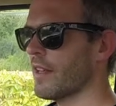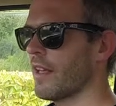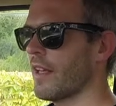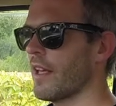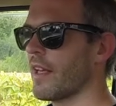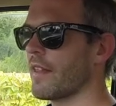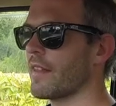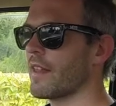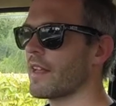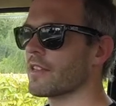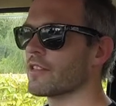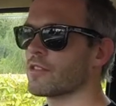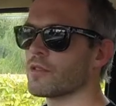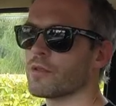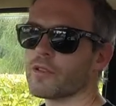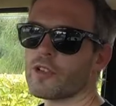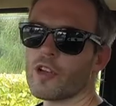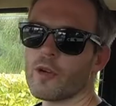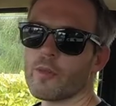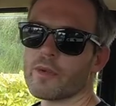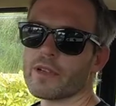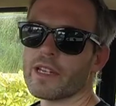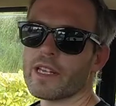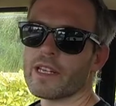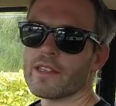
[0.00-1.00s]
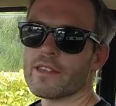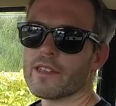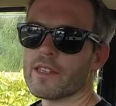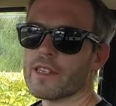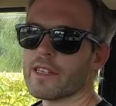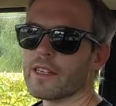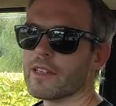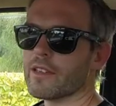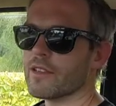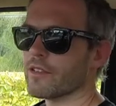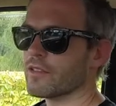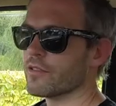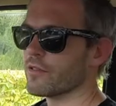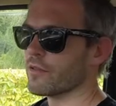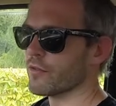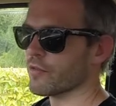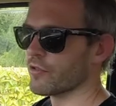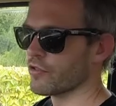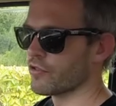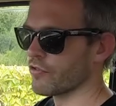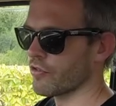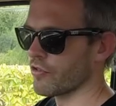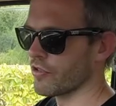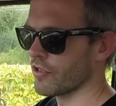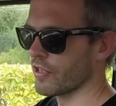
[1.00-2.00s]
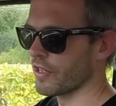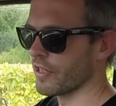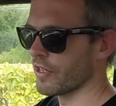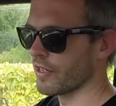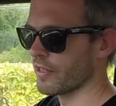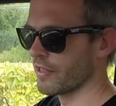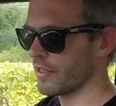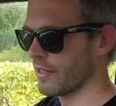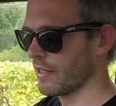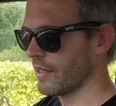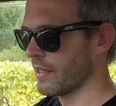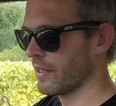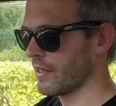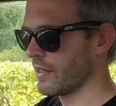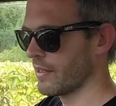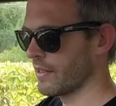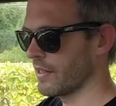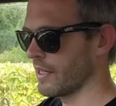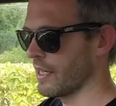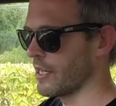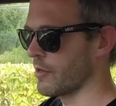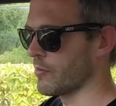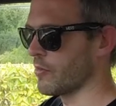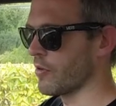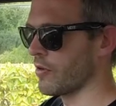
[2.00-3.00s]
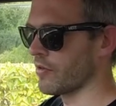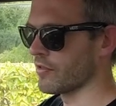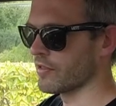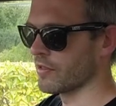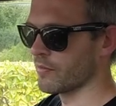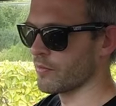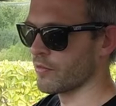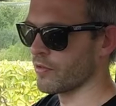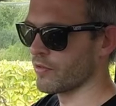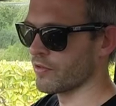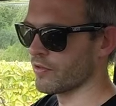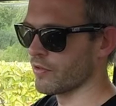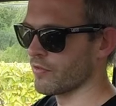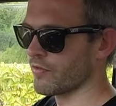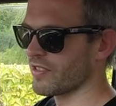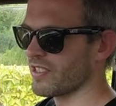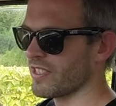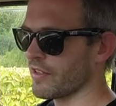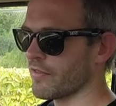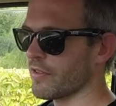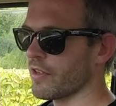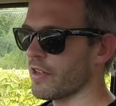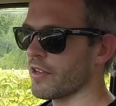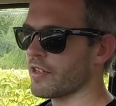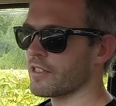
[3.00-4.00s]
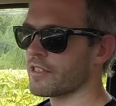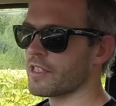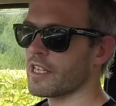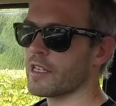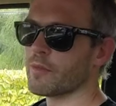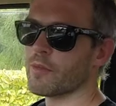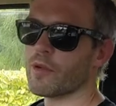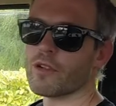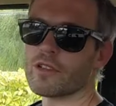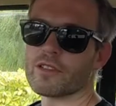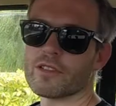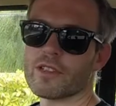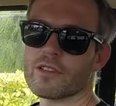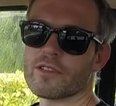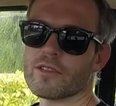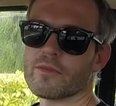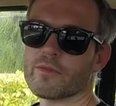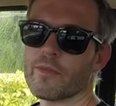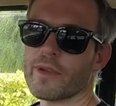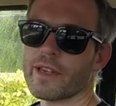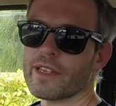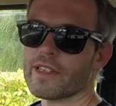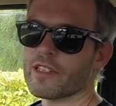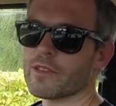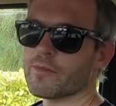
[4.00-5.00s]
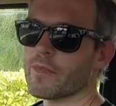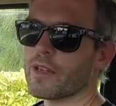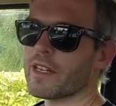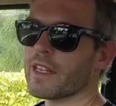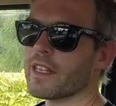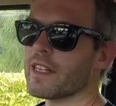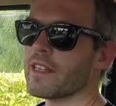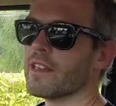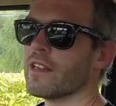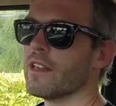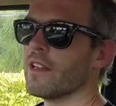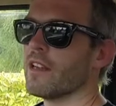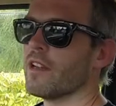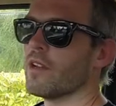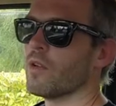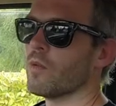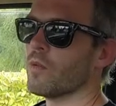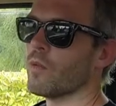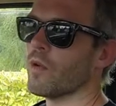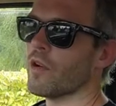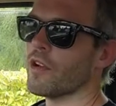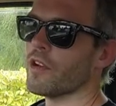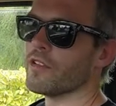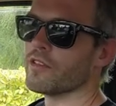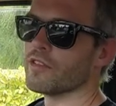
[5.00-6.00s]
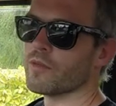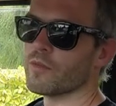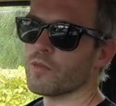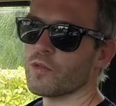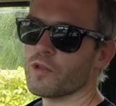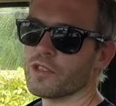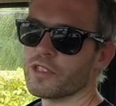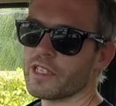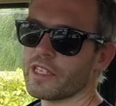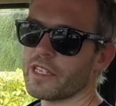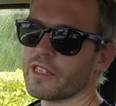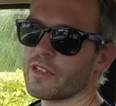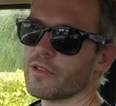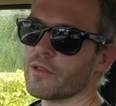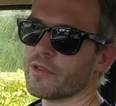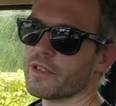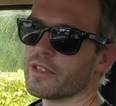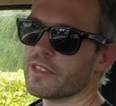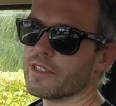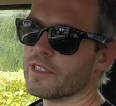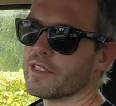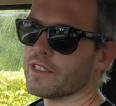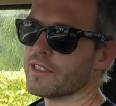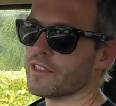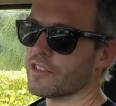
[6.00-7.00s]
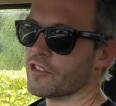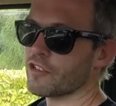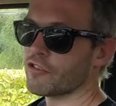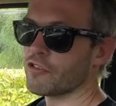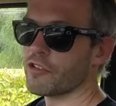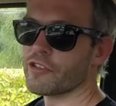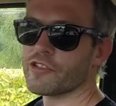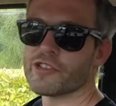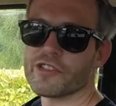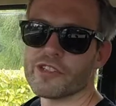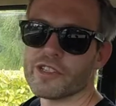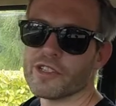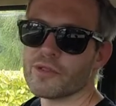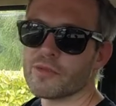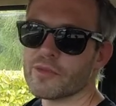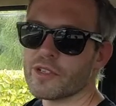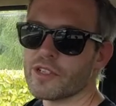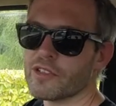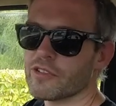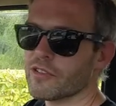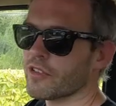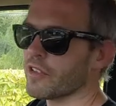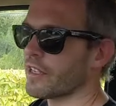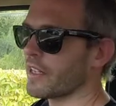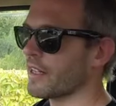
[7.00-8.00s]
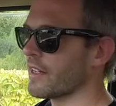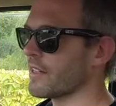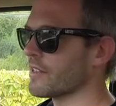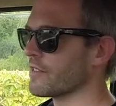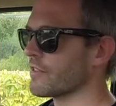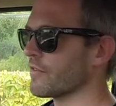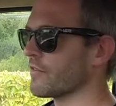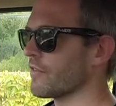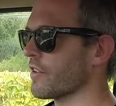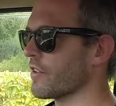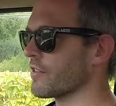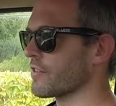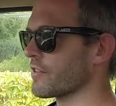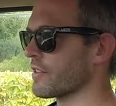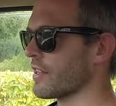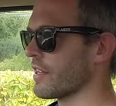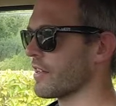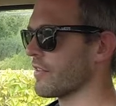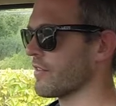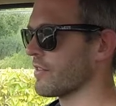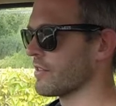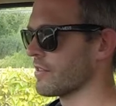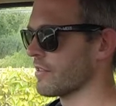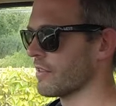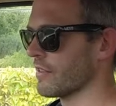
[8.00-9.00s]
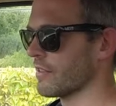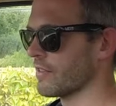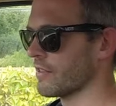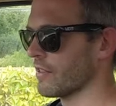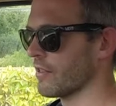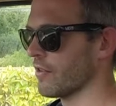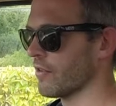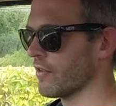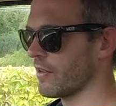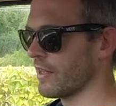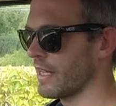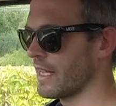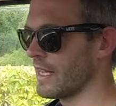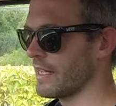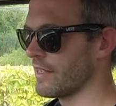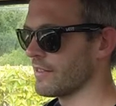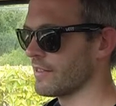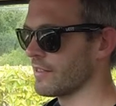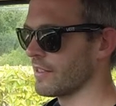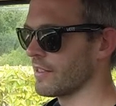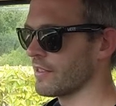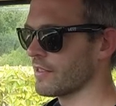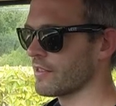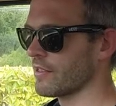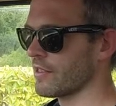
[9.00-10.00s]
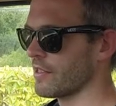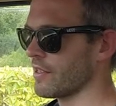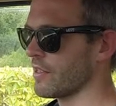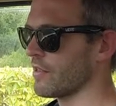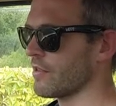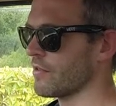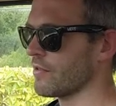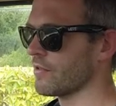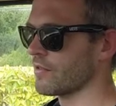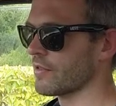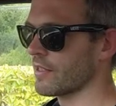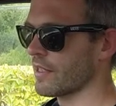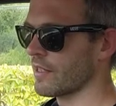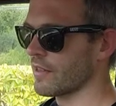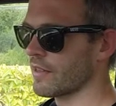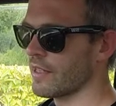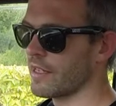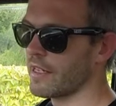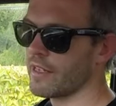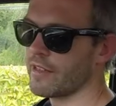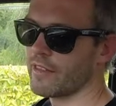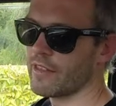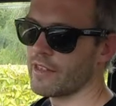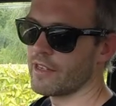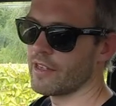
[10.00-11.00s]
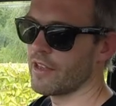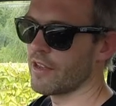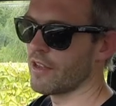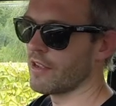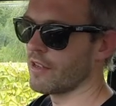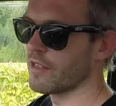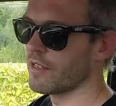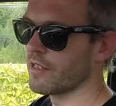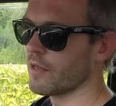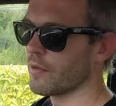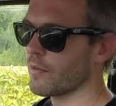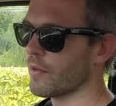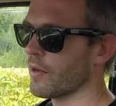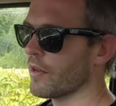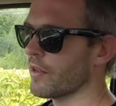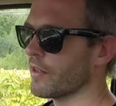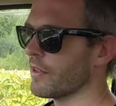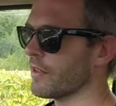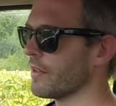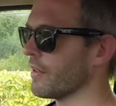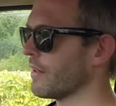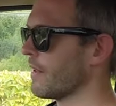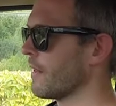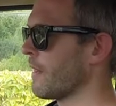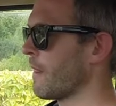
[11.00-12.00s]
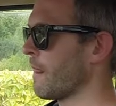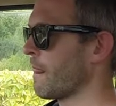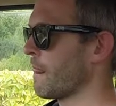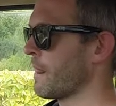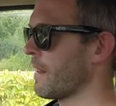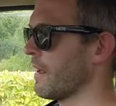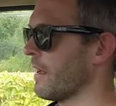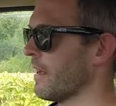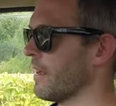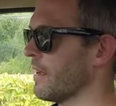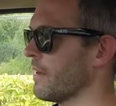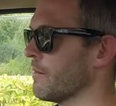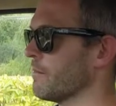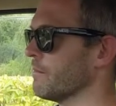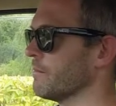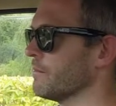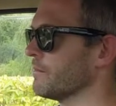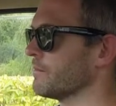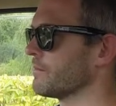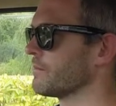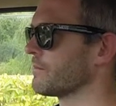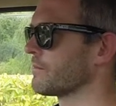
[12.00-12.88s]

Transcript: and that's to accommodate the sort of stronger gearbox, a more sort of civilized gearbox, doesn't make as many whirs and whooshing noises and crunches when you try and get into first gear. It's, it's a lot easier to use than the, the earlier one. Um,